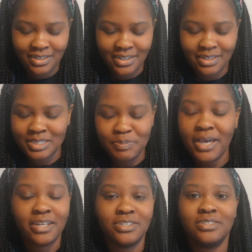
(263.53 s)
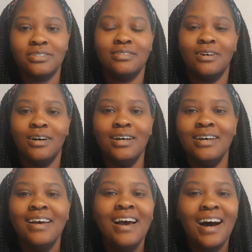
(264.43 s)
Spanish.
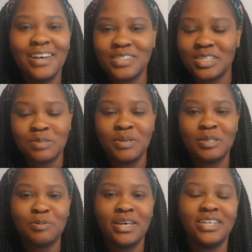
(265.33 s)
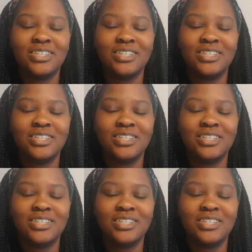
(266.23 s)
I used to speak Spanish,